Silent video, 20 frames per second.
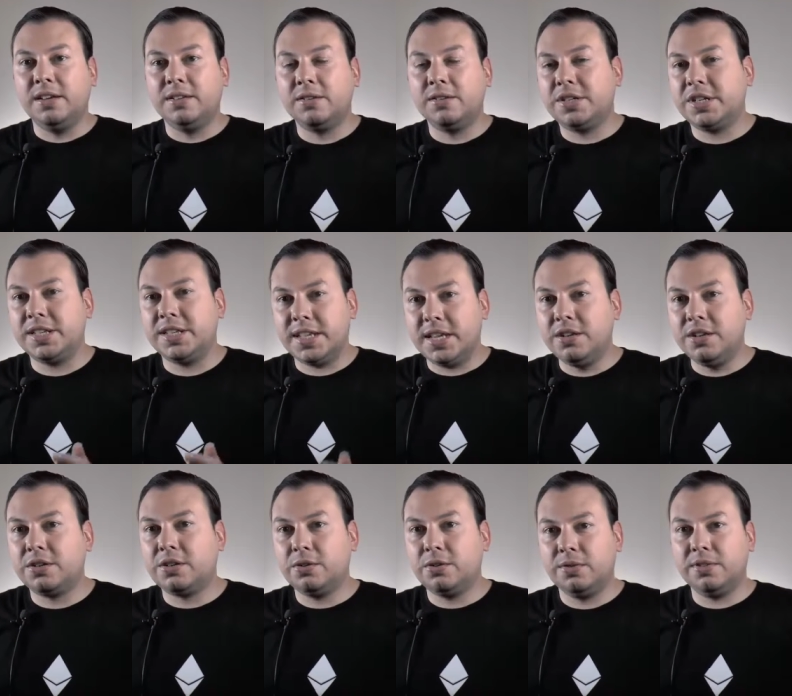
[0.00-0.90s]
such as
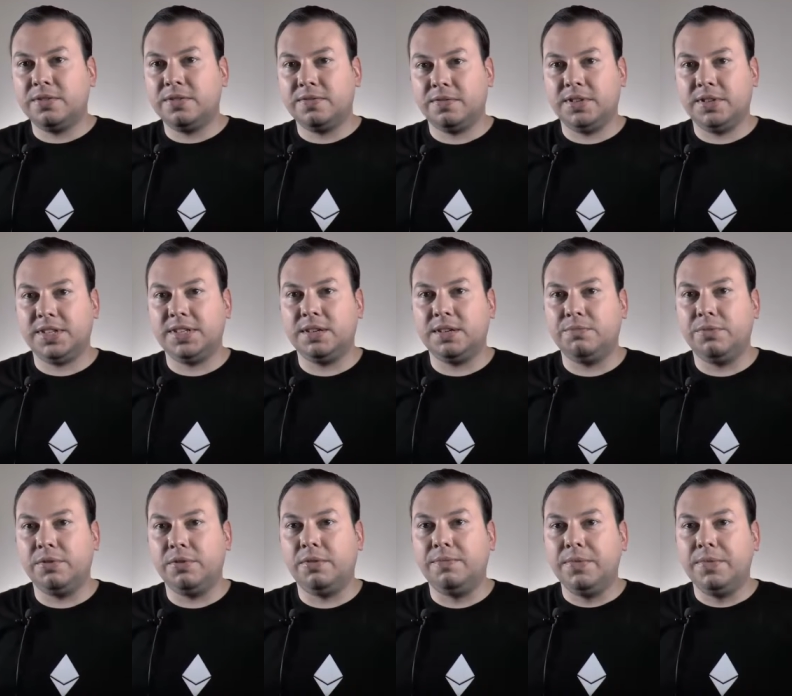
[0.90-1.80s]
insurance, for
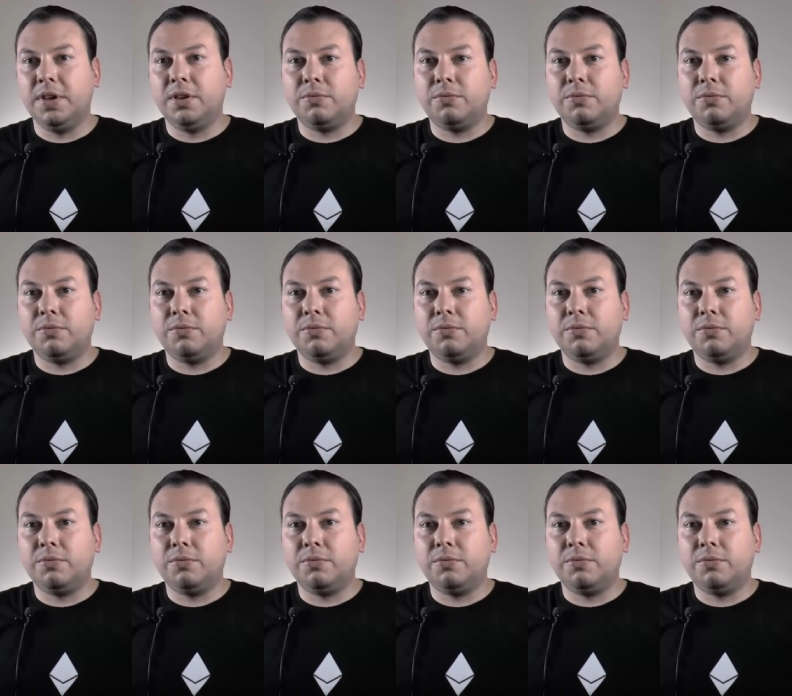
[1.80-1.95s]
example,